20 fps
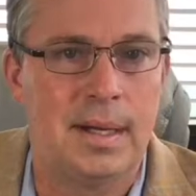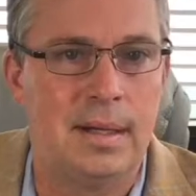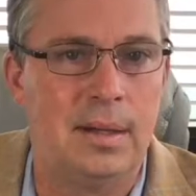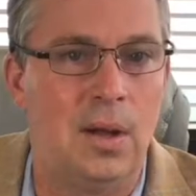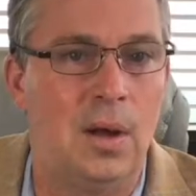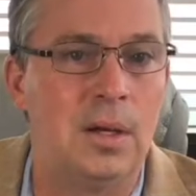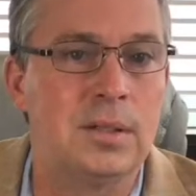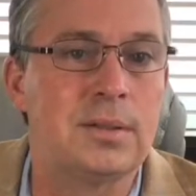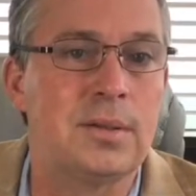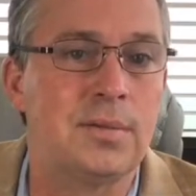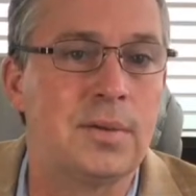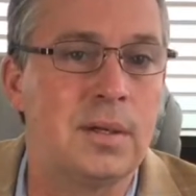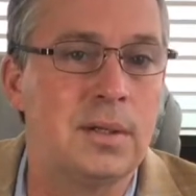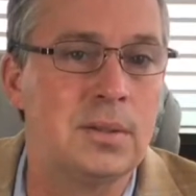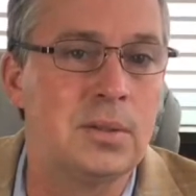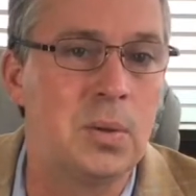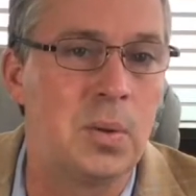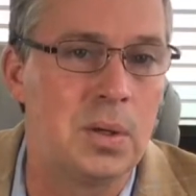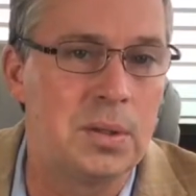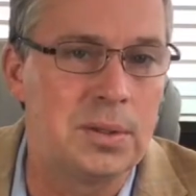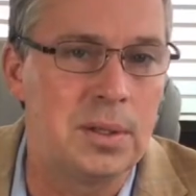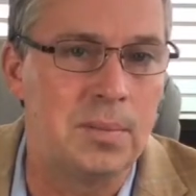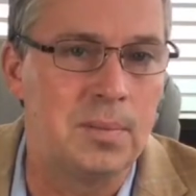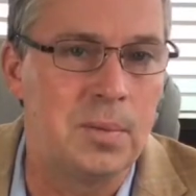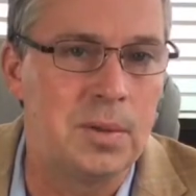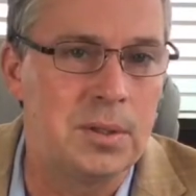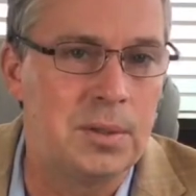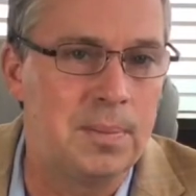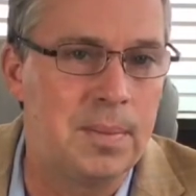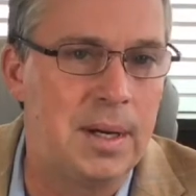loss of consortium,
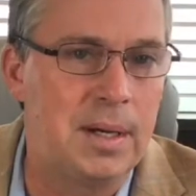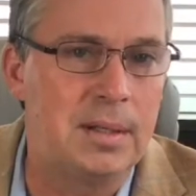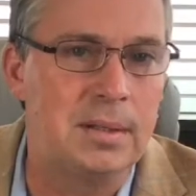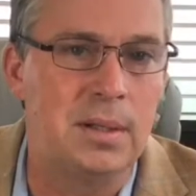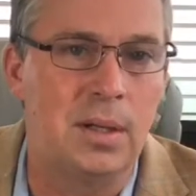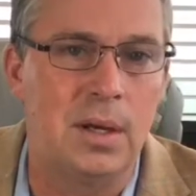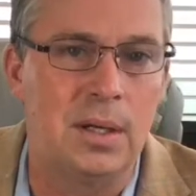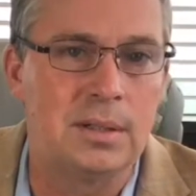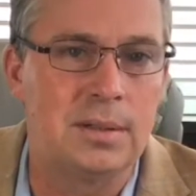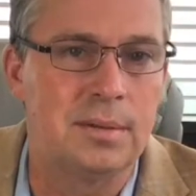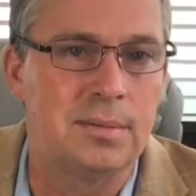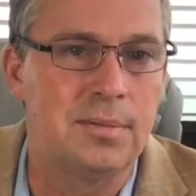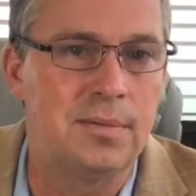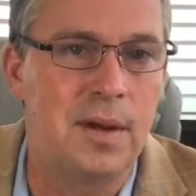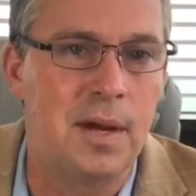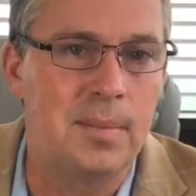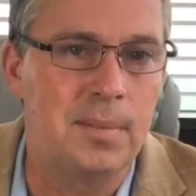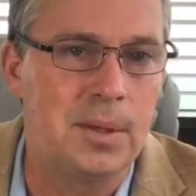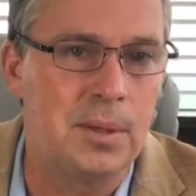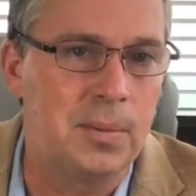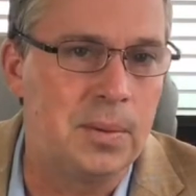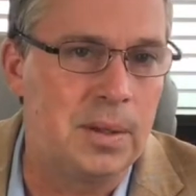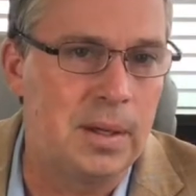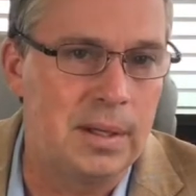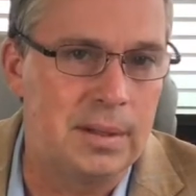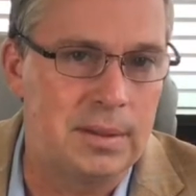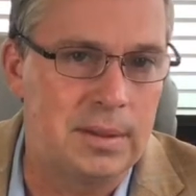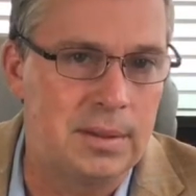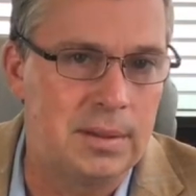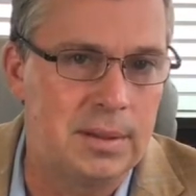which means loss of family
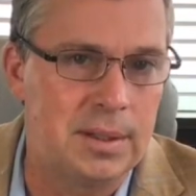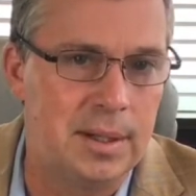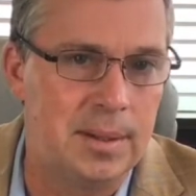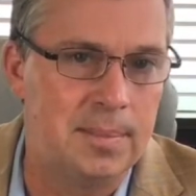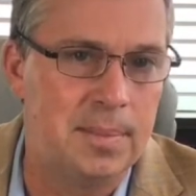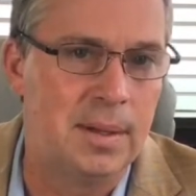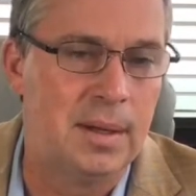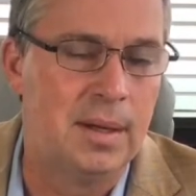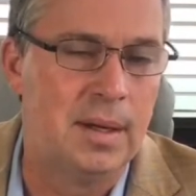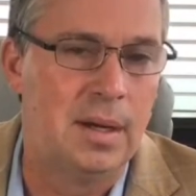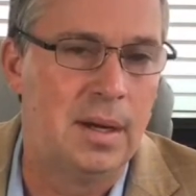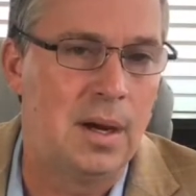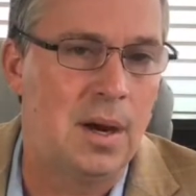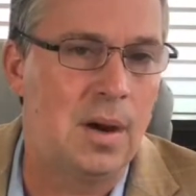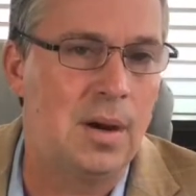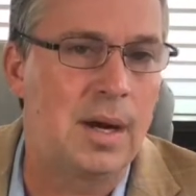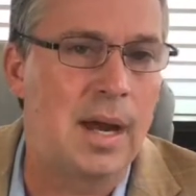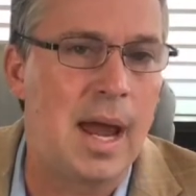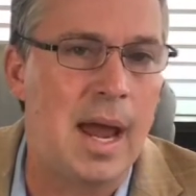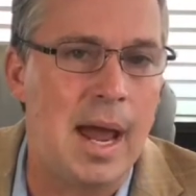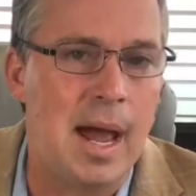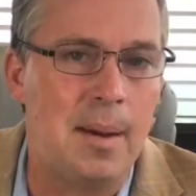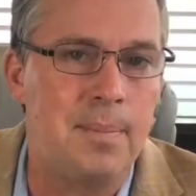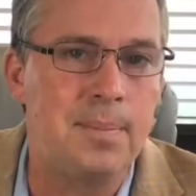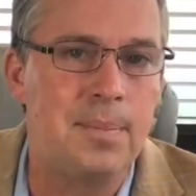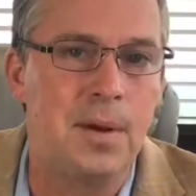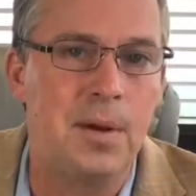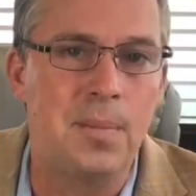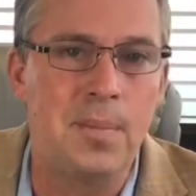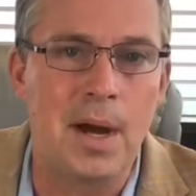relationship, are
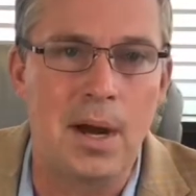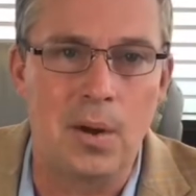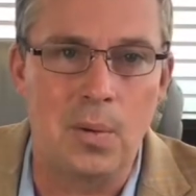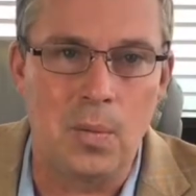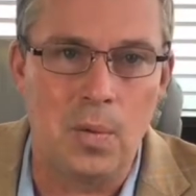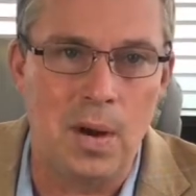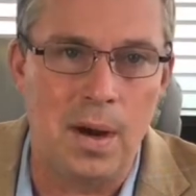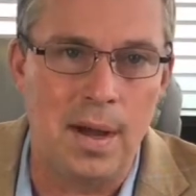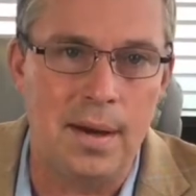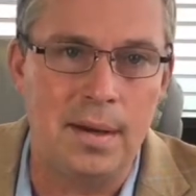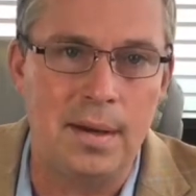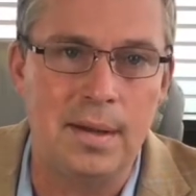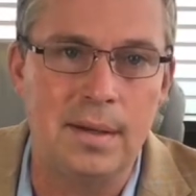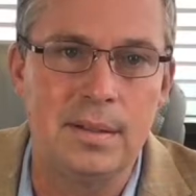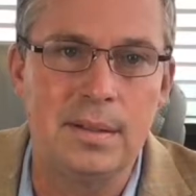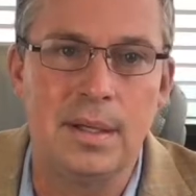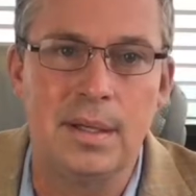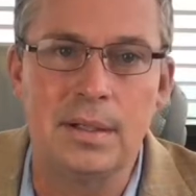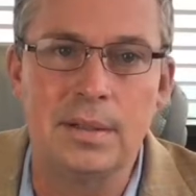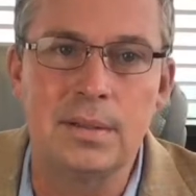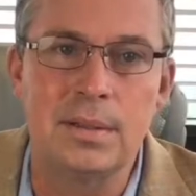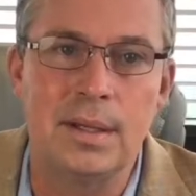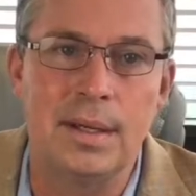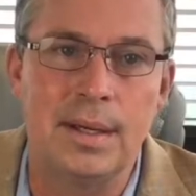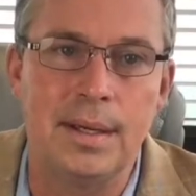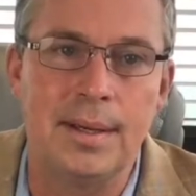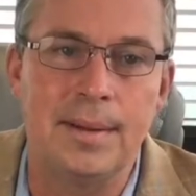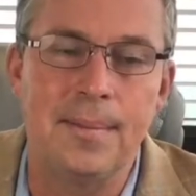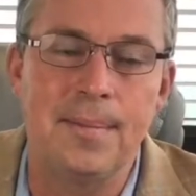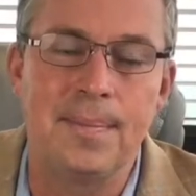capped no matter what in
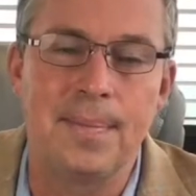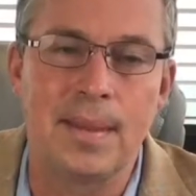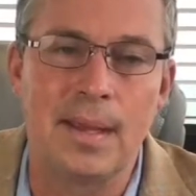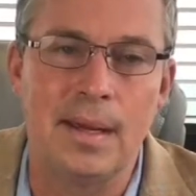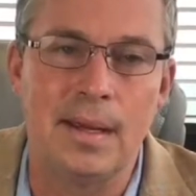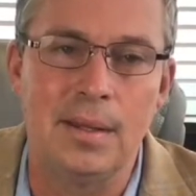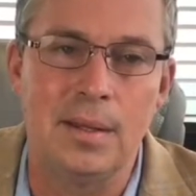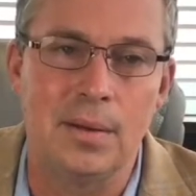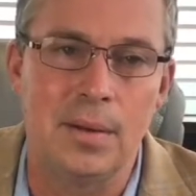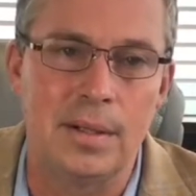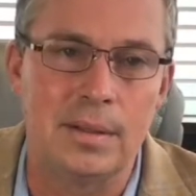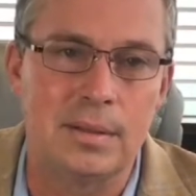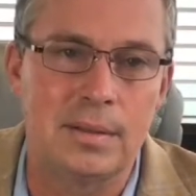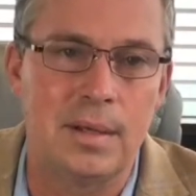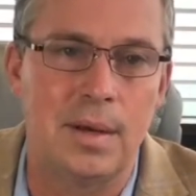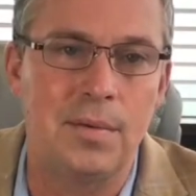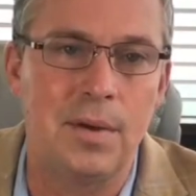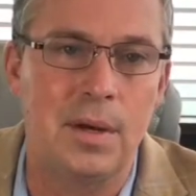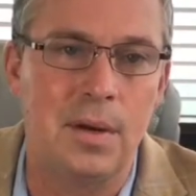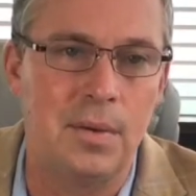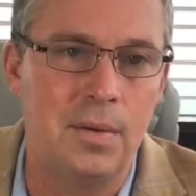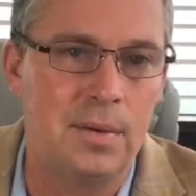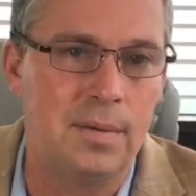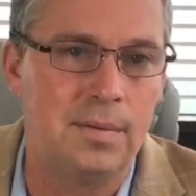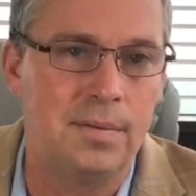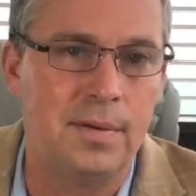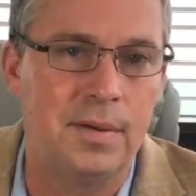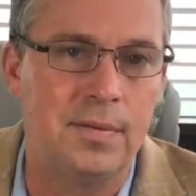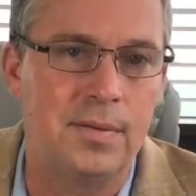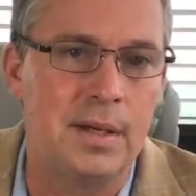Tennessee, either at
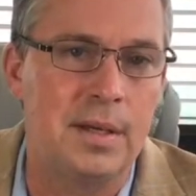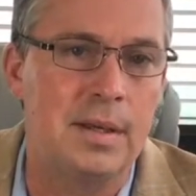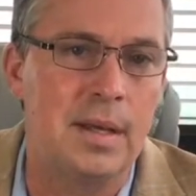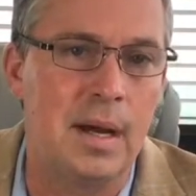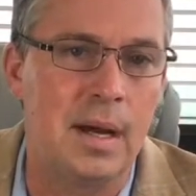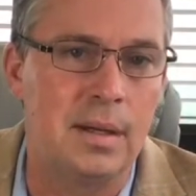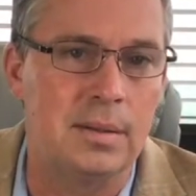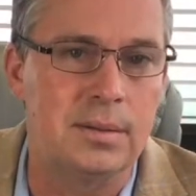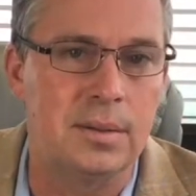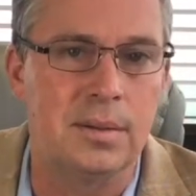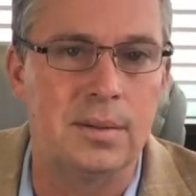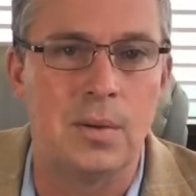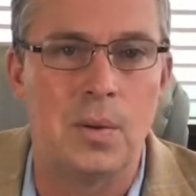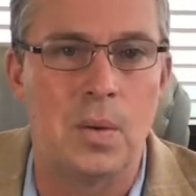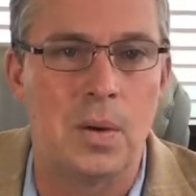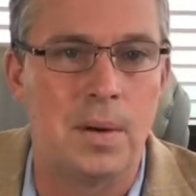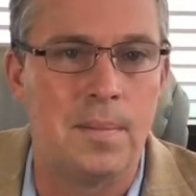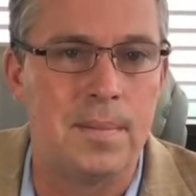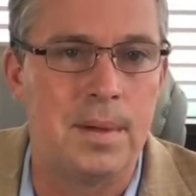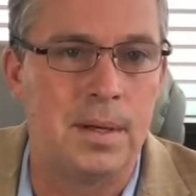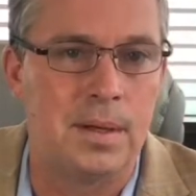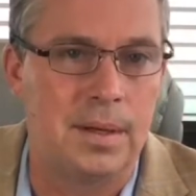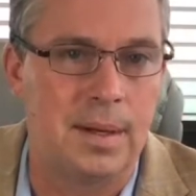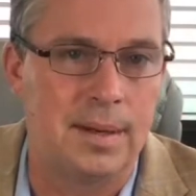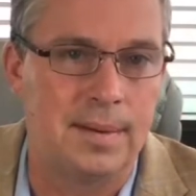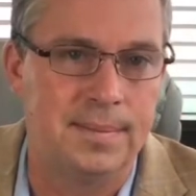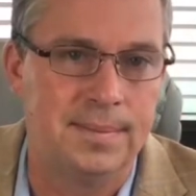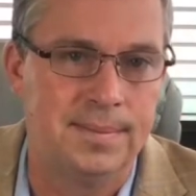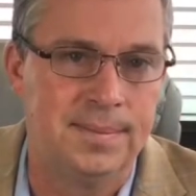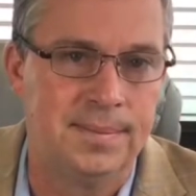$750,000 or $1 million.